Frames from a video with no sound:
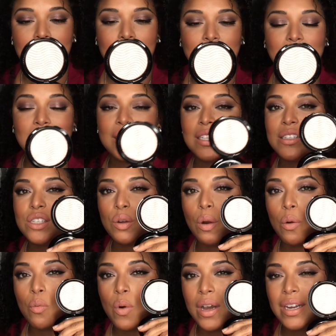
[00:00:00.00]
This is in
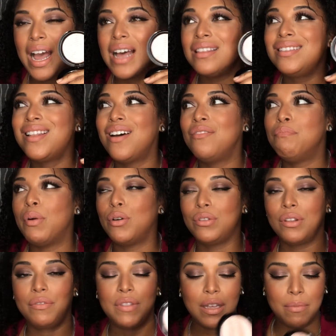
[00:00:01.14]
zero one. I love
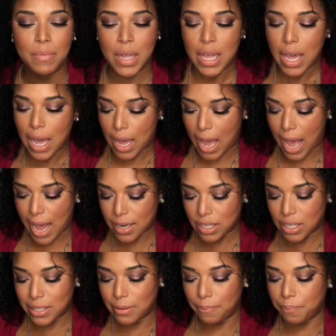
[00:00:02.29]
both of them. I
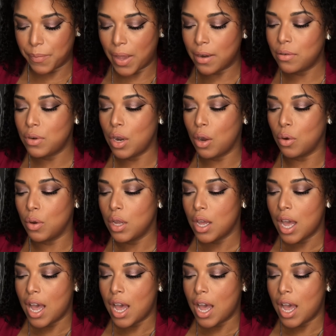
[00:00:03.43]
just, I don't know.